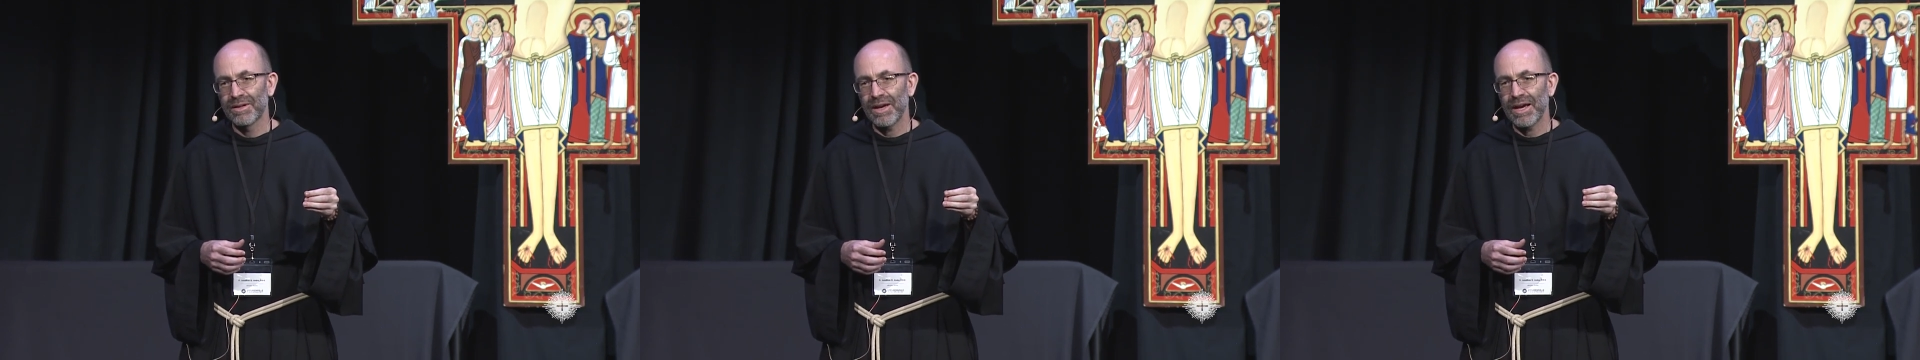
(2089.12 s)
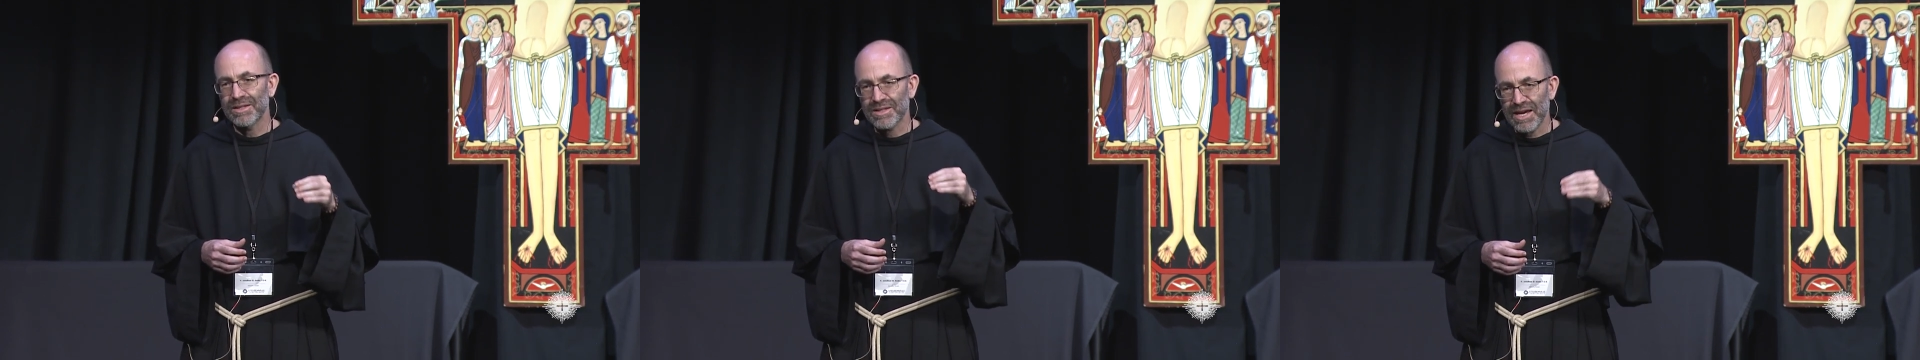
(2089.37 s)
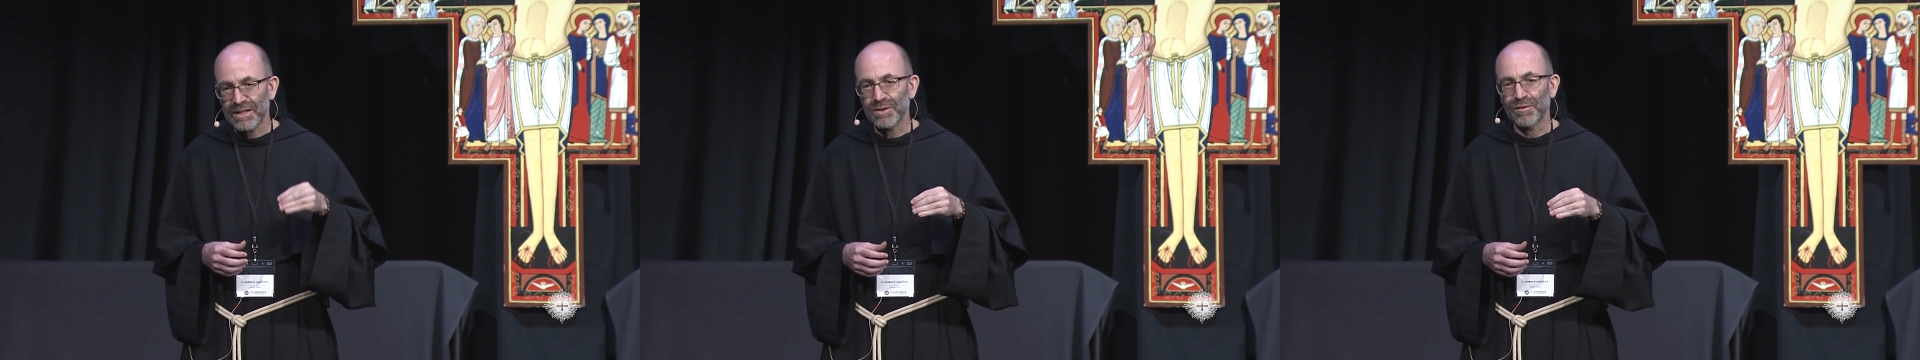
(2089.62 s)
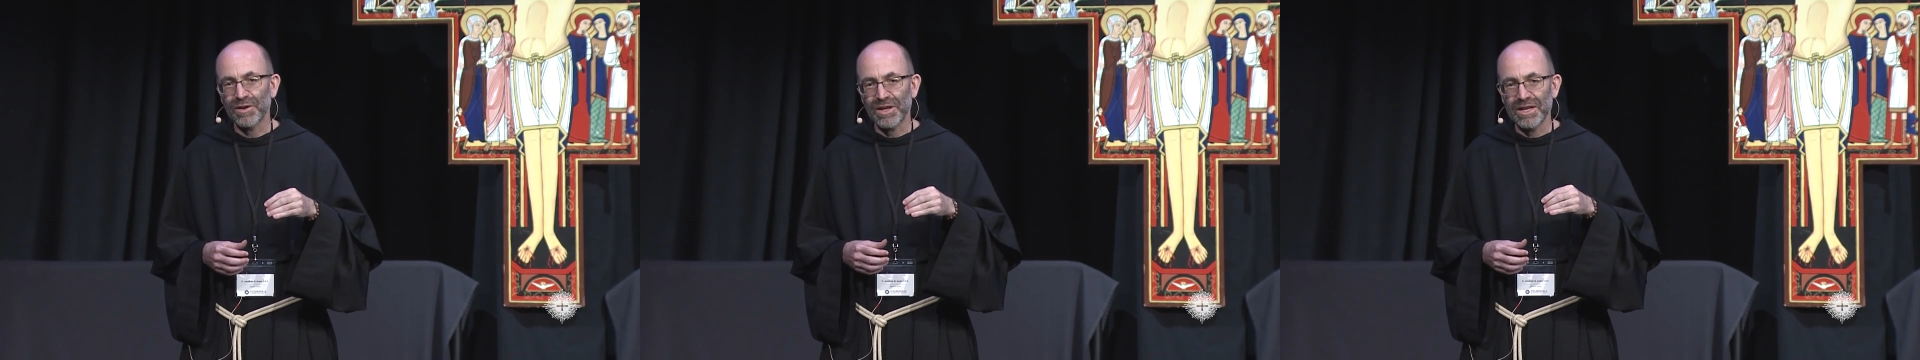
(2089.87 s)
And
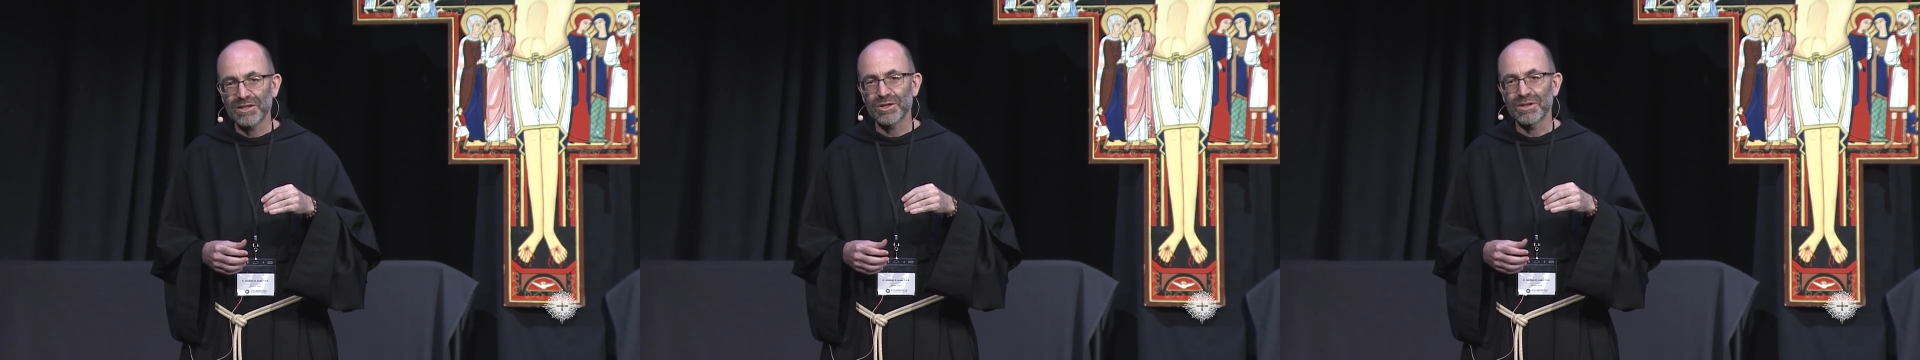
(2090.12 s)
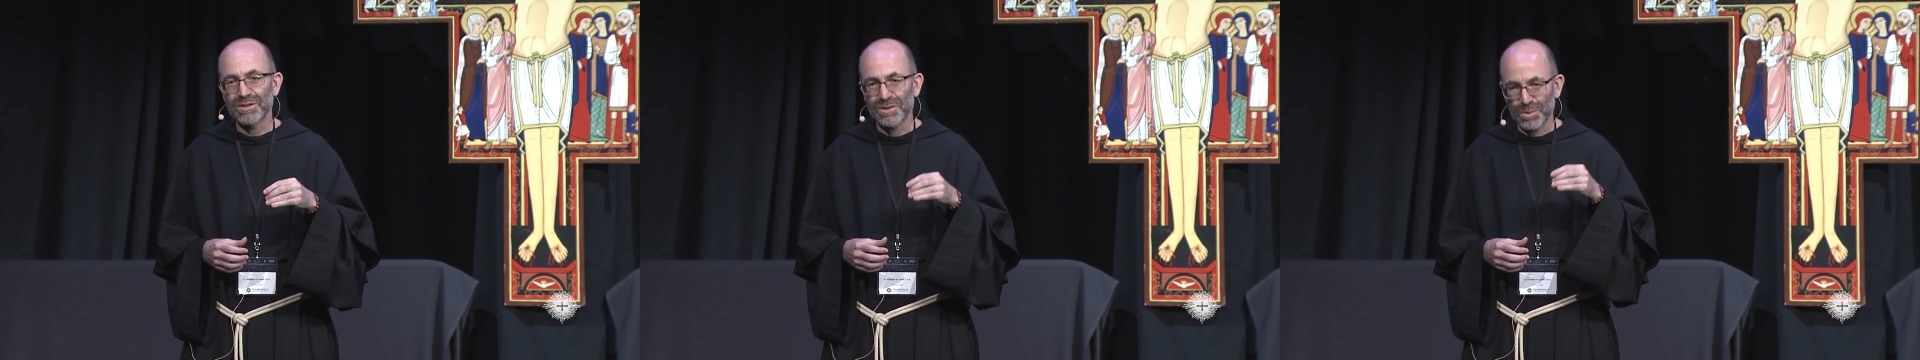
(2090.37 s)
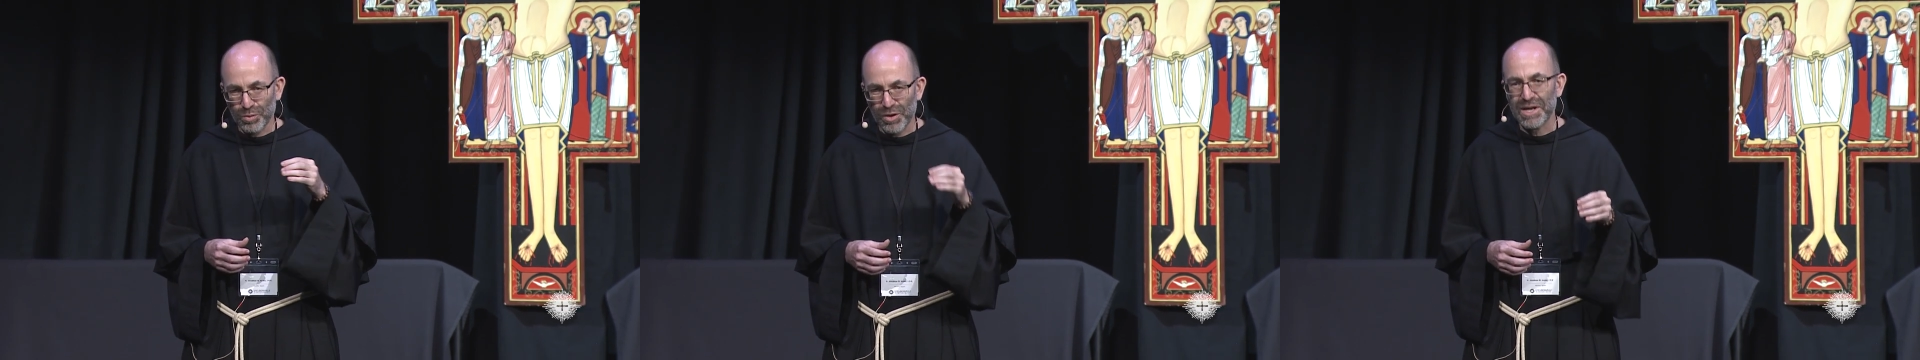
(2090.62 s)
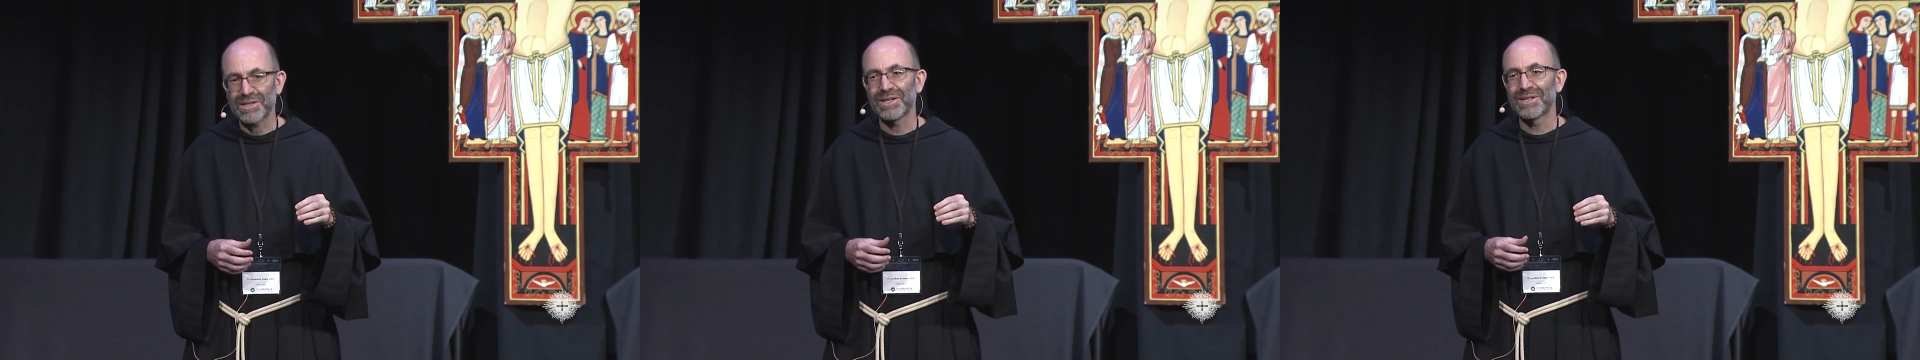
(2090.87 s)
sanctification is the
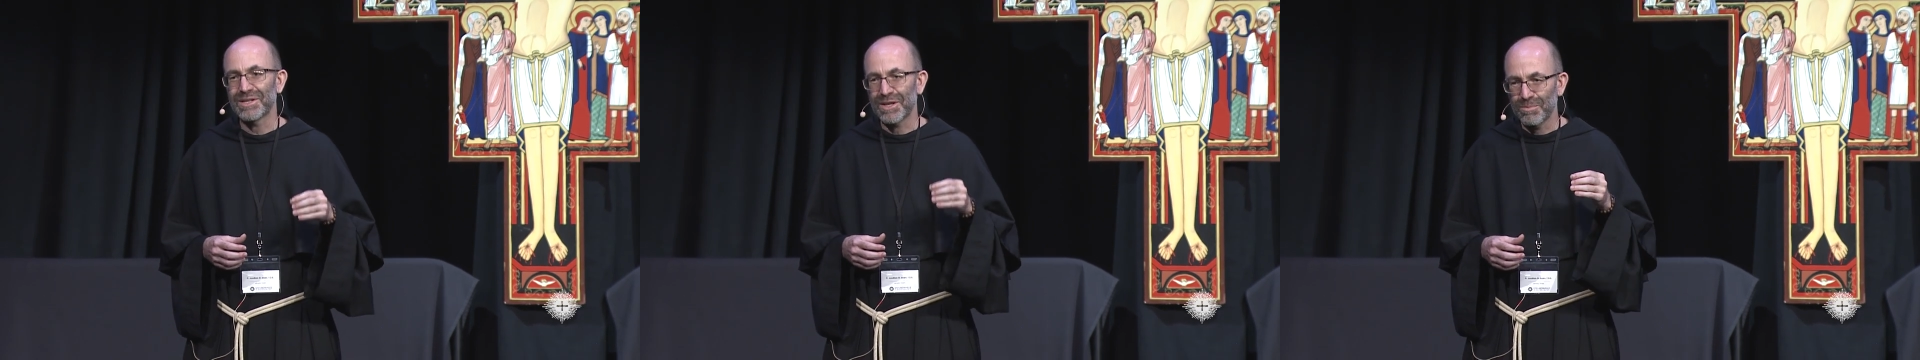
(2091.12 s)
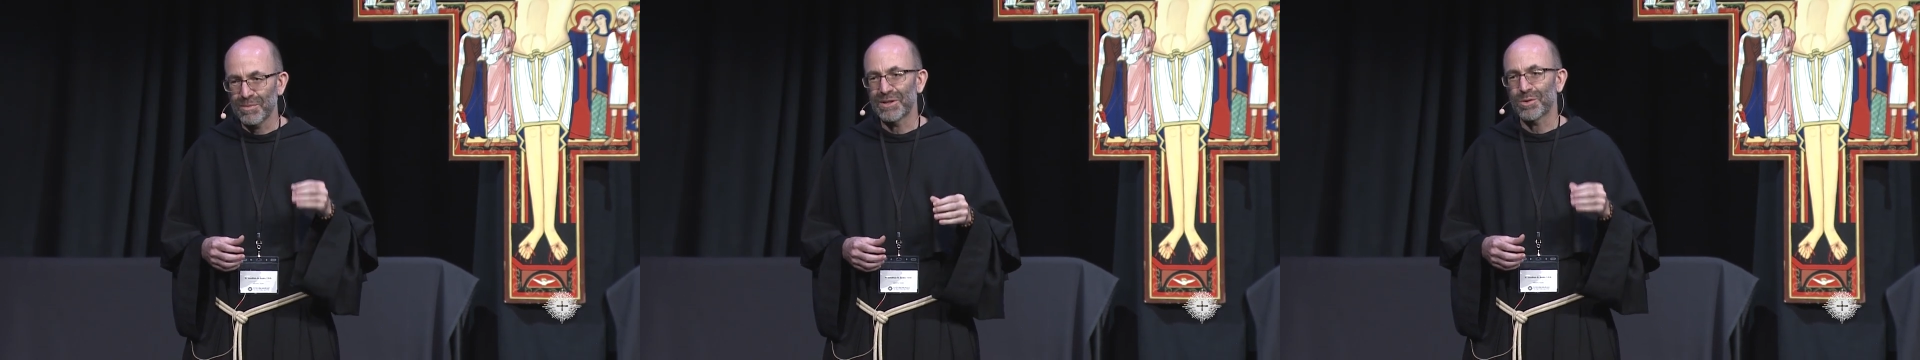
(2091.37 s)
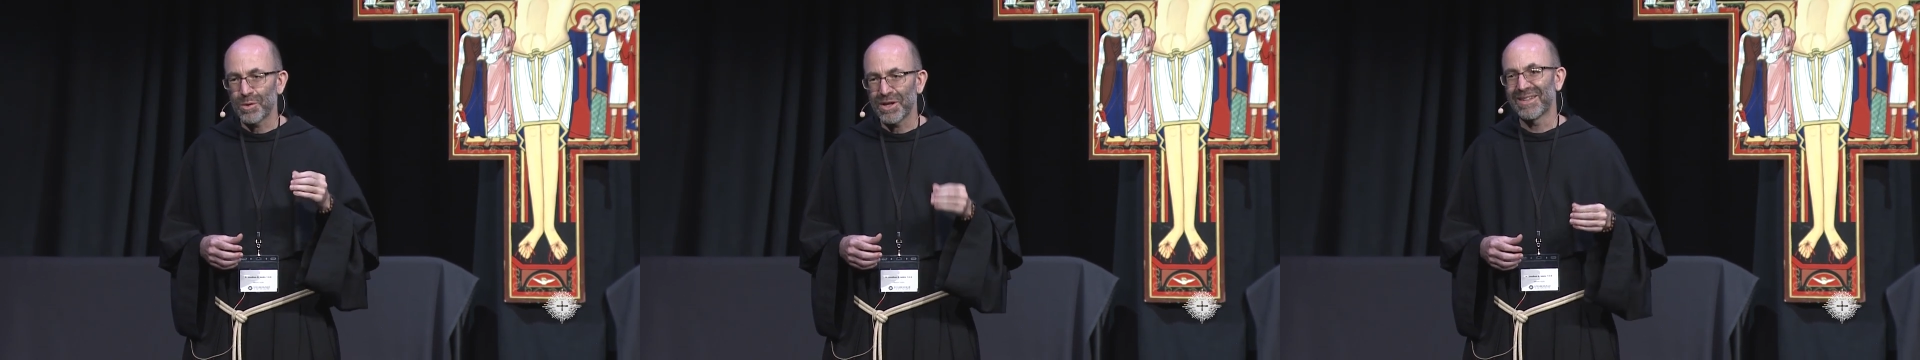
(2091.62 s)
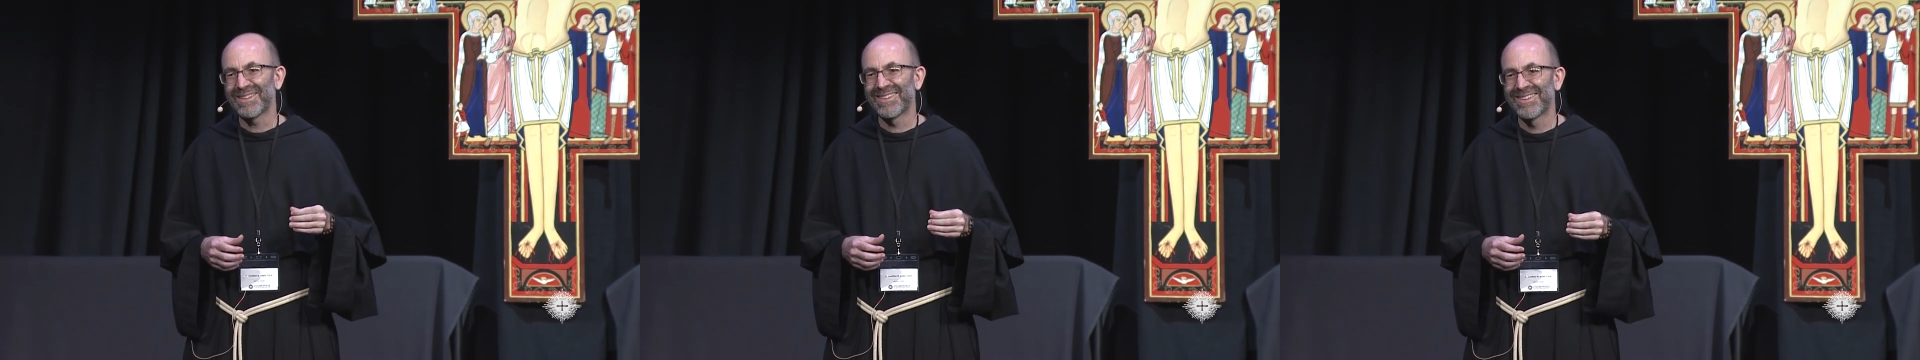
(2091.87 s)
process in between.